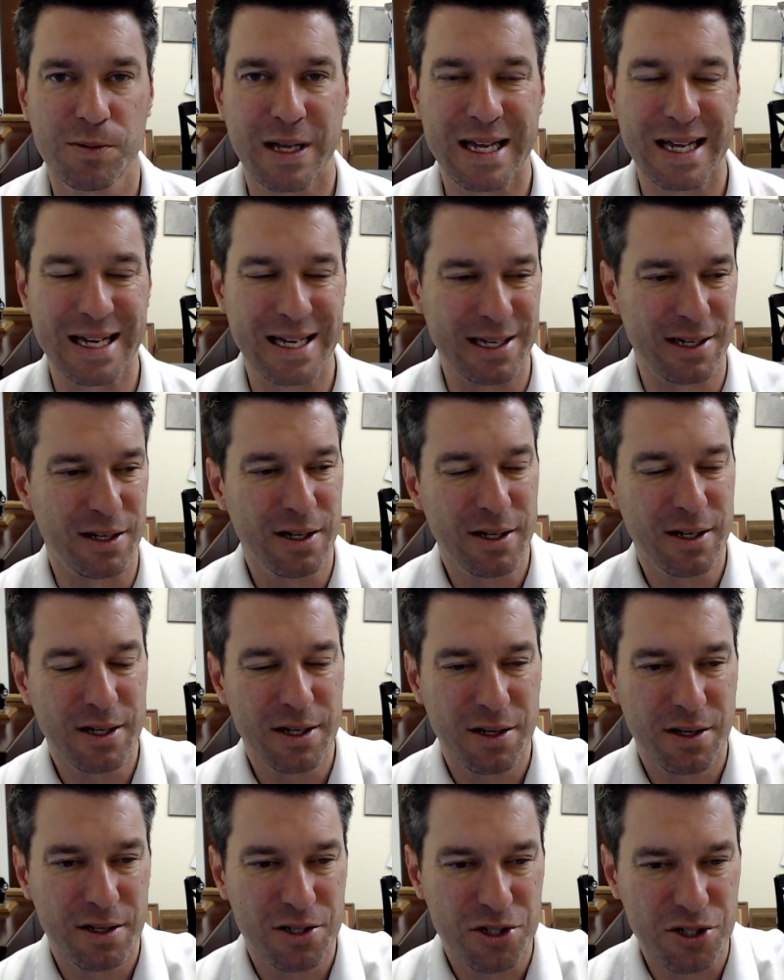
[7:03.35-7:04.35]
And it
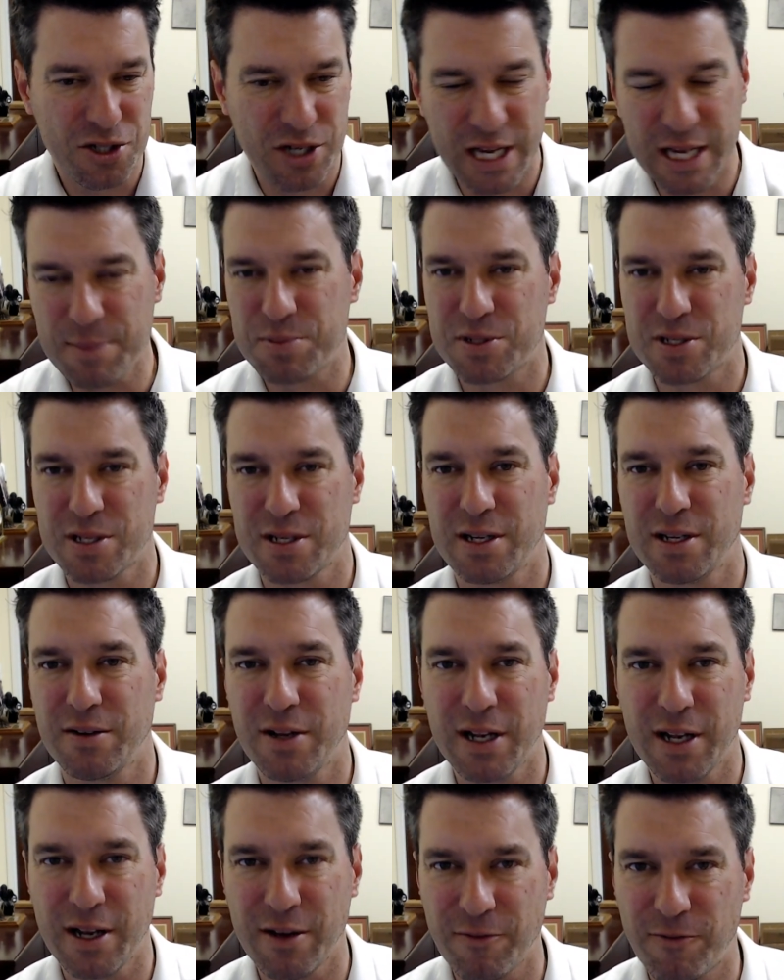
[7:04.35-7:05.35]
shapes and it,
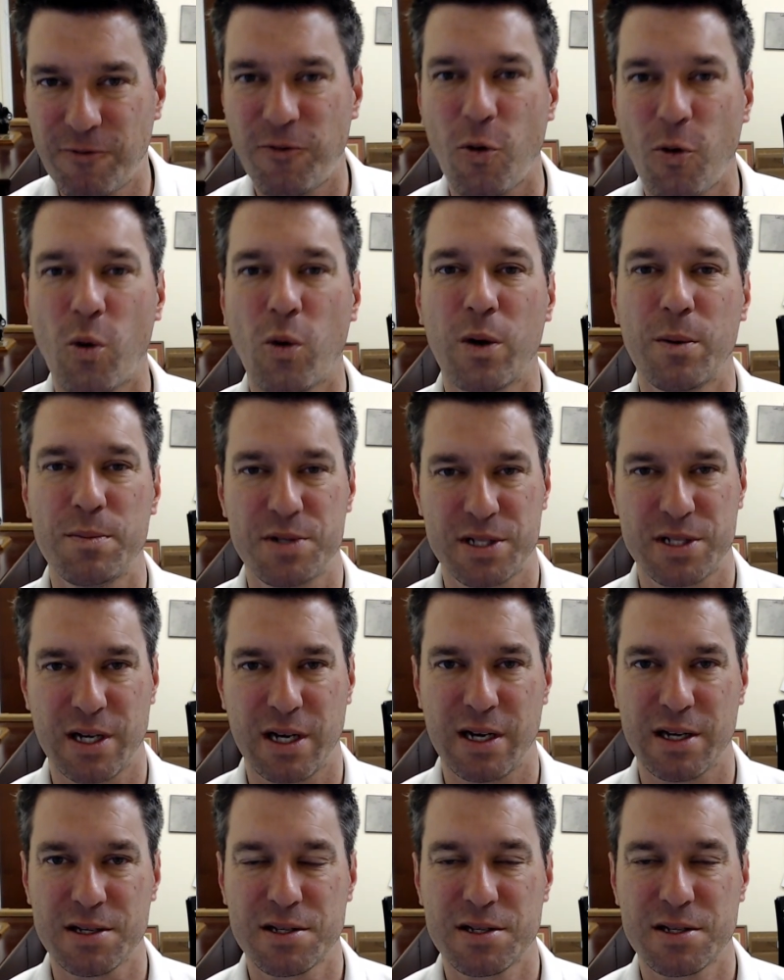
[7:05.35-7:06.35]
and it forms
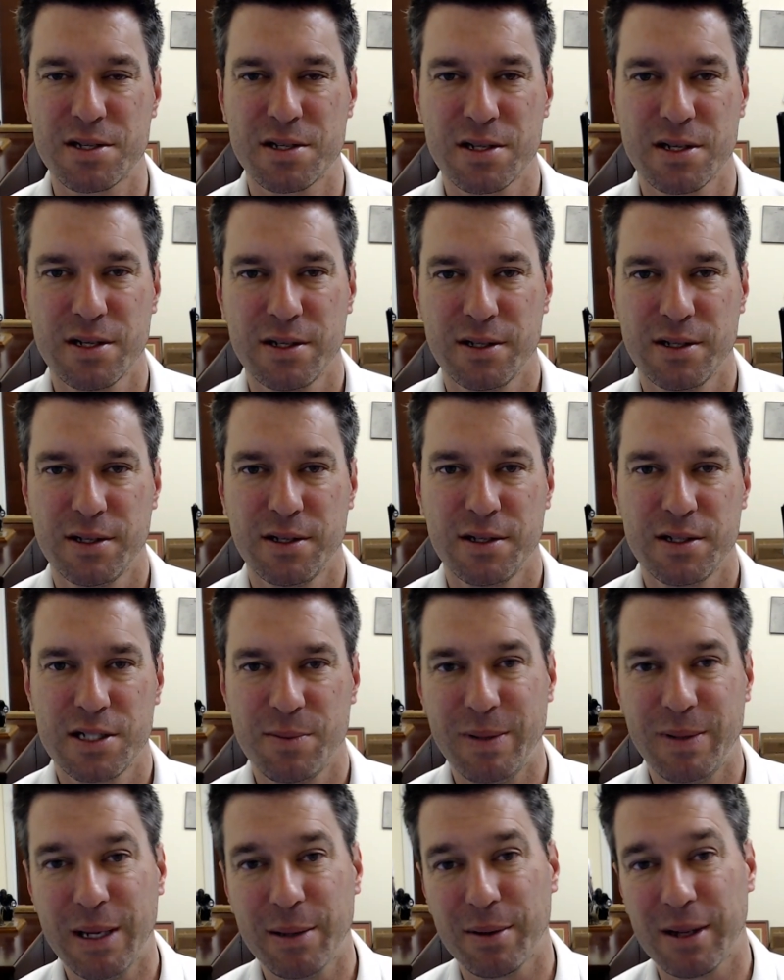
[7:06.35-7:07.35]
us to
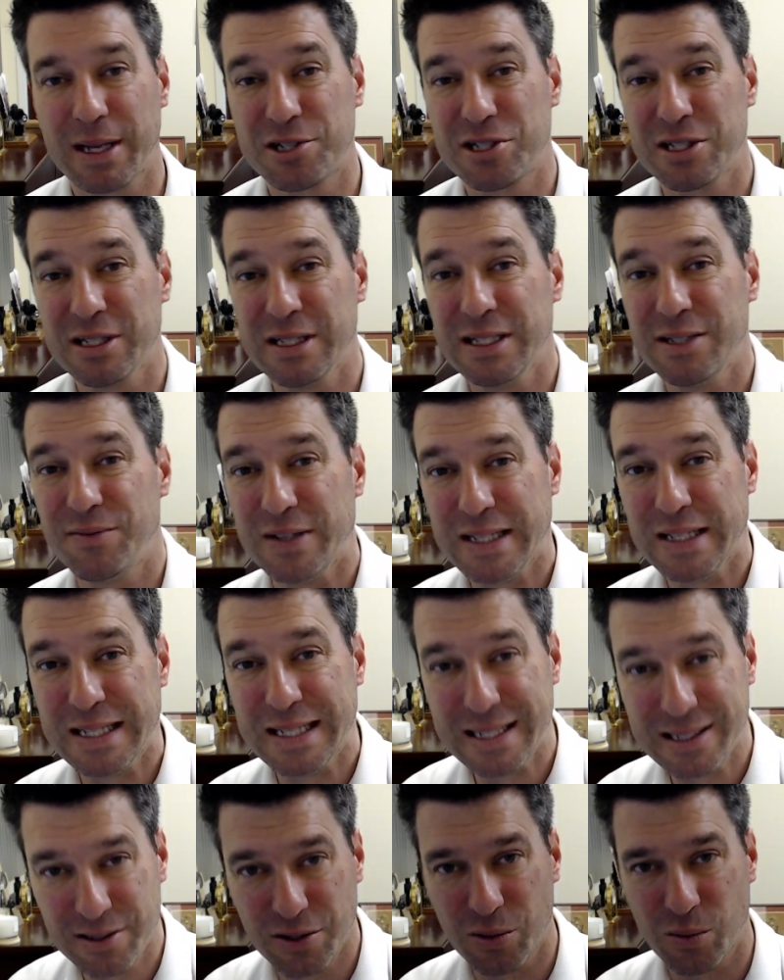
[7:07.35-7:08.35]
be able to actually live
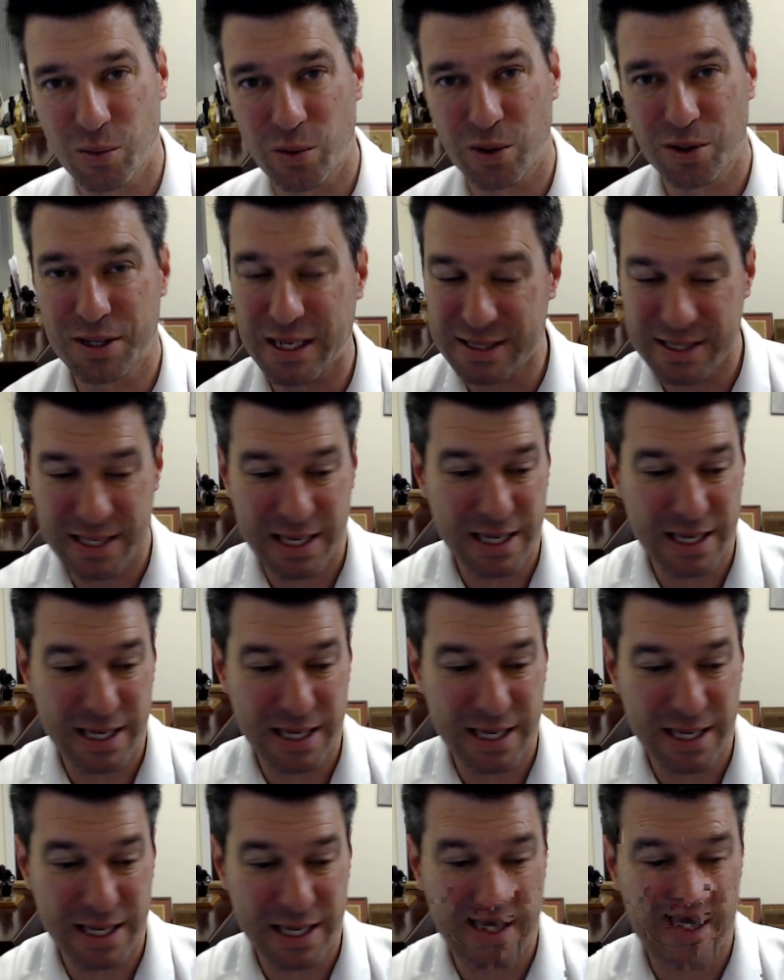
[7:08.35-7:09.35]
in the world, not take us out
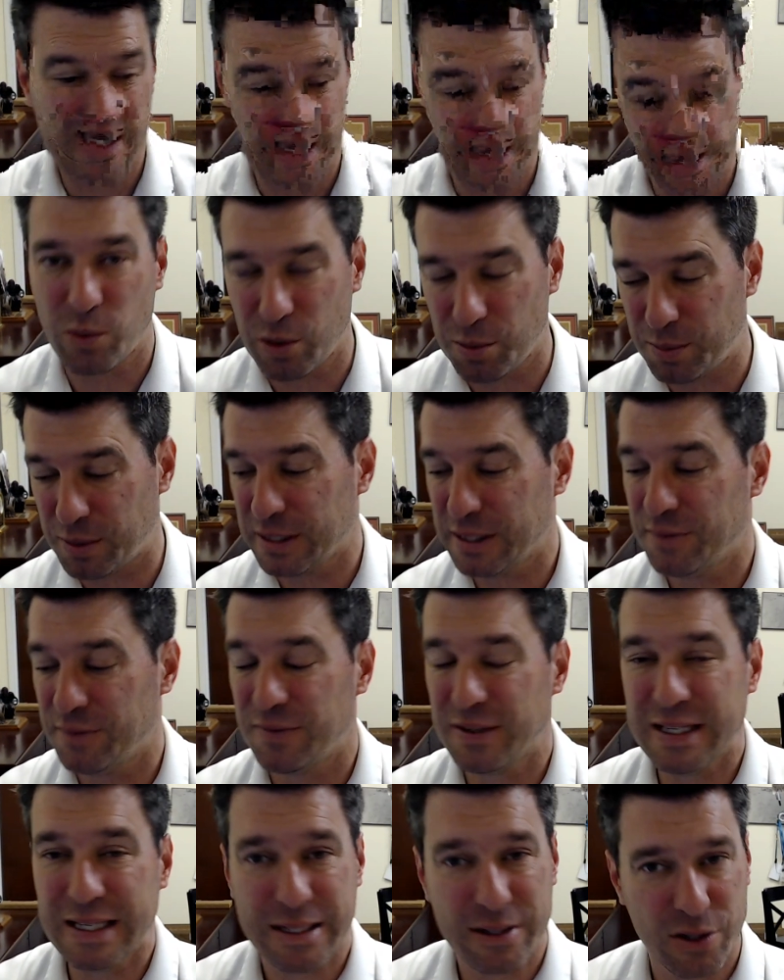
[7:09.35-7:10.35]
of the world, but live
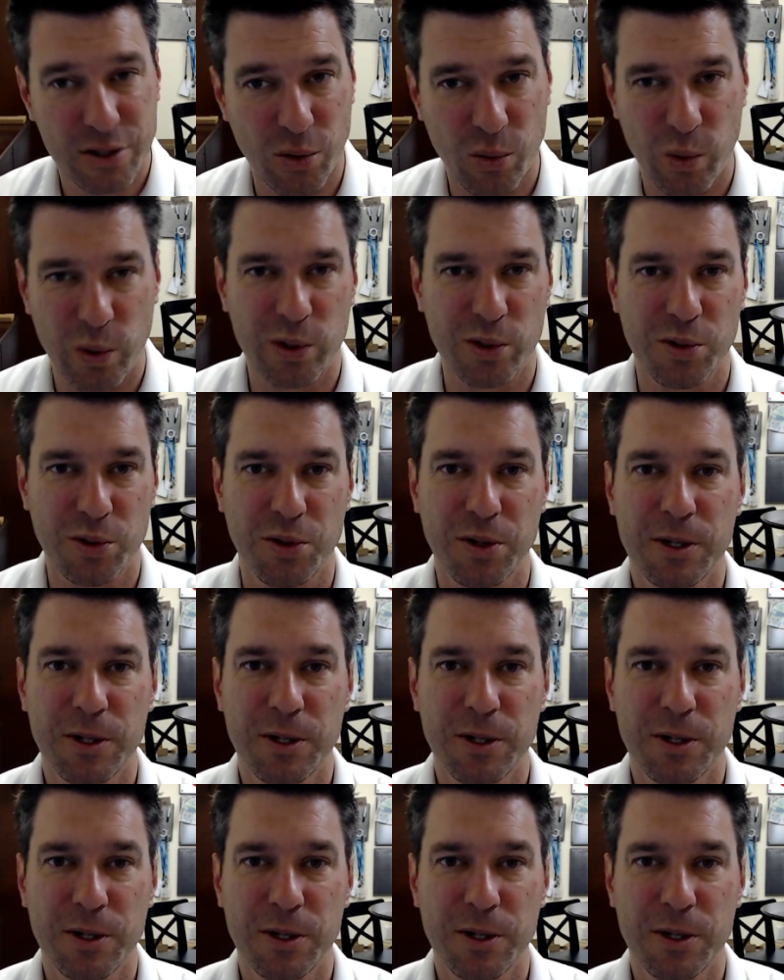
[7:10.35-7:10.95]
in the world